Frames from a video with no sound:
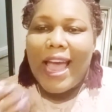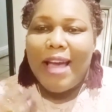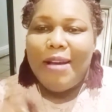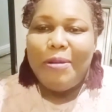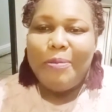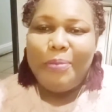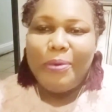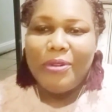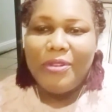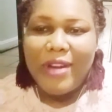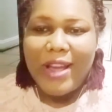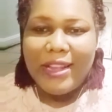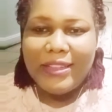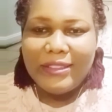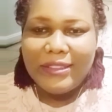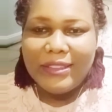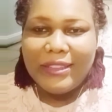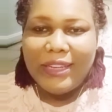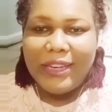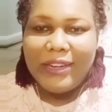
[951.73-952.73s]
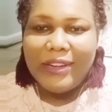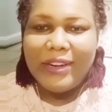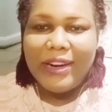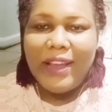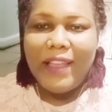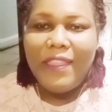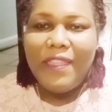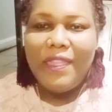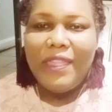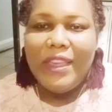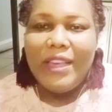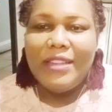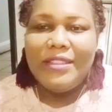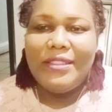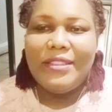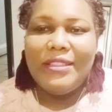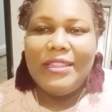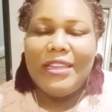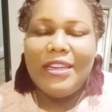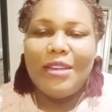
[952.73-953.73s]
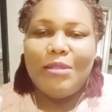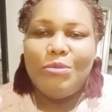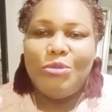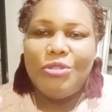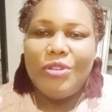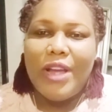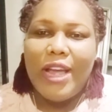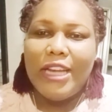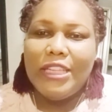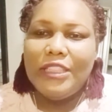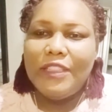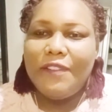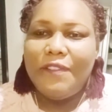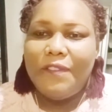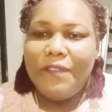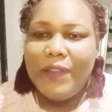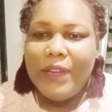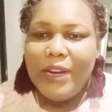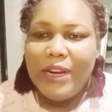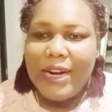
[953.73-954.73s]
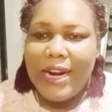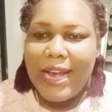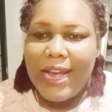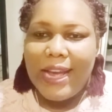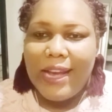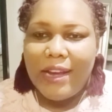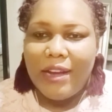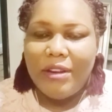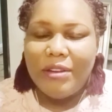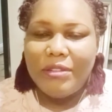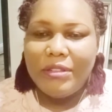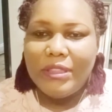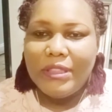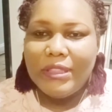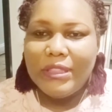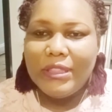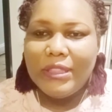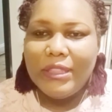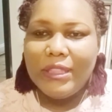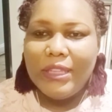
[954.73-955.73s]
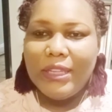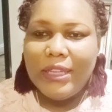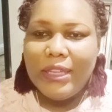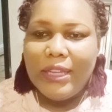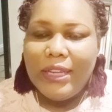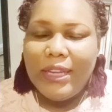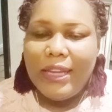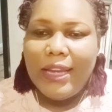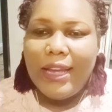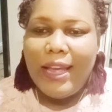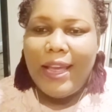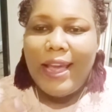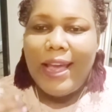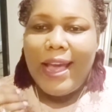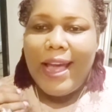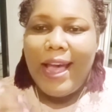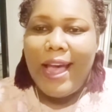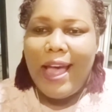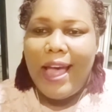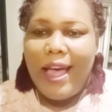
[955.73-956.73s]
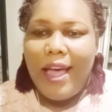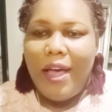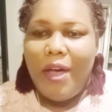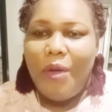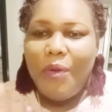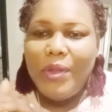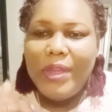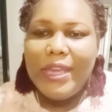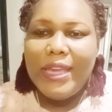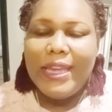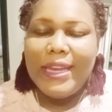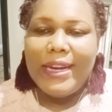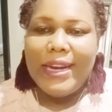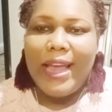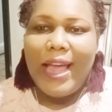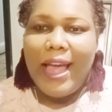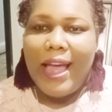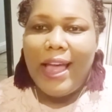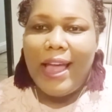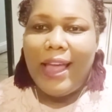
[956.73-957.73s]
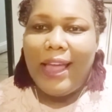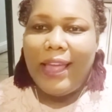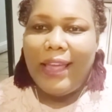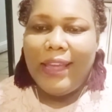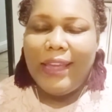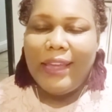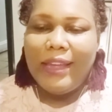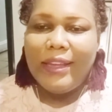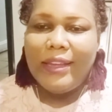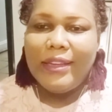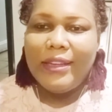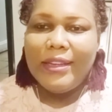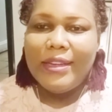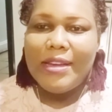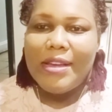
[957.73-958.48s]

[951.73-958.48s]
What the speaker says: I'm a procrastinator. And this year I'm trying to figure out, how can I